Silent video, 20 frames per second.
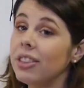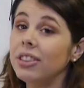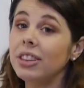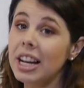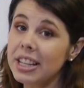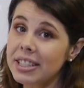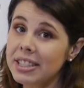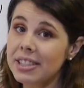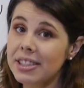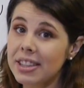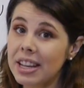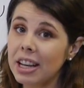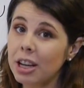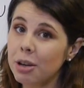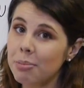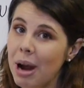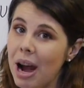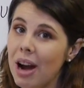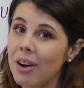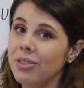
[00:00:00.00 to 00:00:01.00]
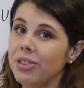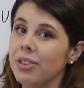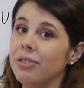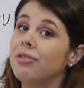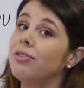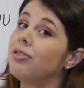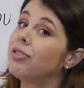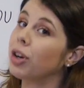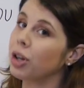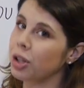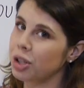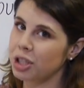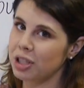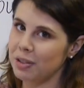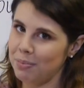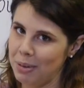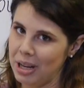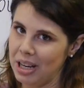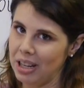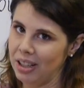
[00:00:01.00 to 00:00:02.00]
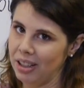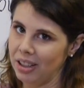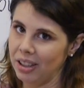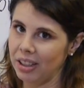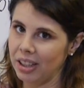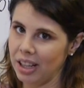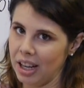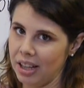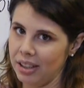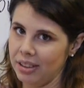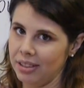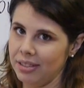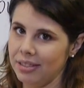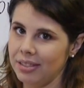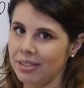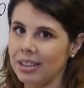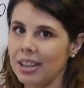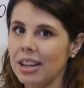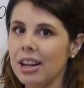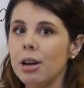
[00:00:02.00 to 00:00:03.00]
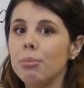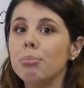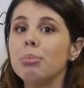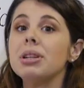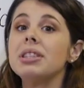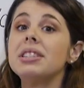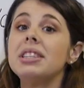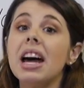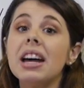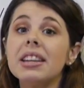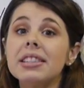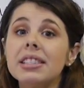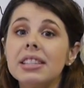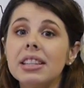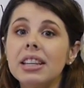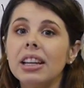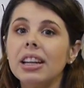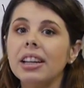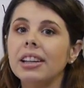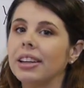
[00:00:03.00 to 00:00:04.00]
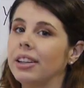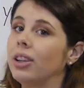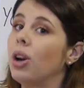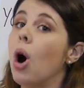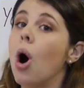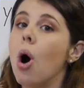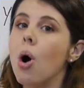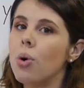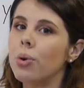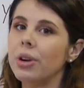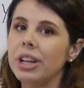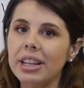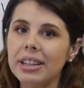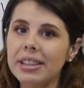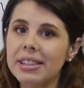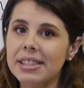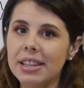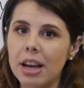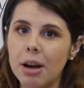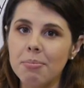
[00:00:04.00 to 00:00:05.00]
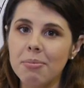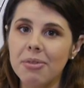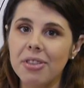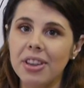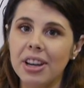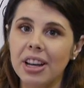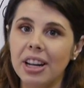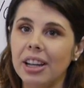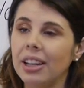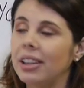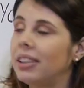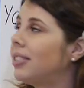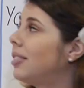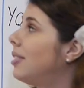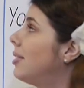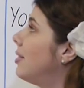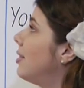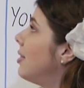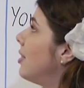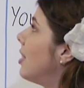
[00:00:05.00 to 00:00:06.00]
Let's think about the first meaning again. Possessing and owning something.